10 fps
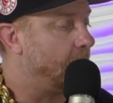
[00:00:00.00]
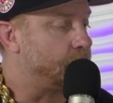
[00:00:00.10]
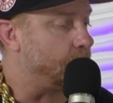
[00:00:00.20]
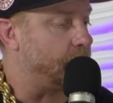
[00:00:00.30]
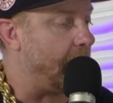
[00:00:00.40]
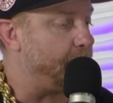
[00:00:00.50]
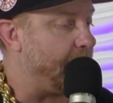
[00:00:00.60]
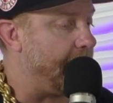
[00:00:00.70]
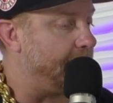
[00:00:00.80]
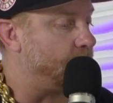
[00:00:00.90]
So you got
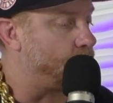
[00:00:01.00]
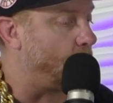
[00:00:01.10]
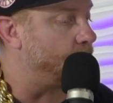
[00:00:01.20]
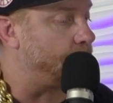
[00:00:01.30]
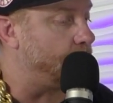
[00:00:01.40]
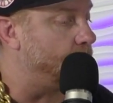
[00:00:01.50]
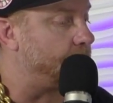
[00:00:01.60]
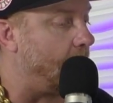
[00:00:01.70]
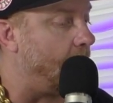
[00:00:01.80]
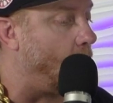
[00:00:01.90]
Bama, Georgia, Utah,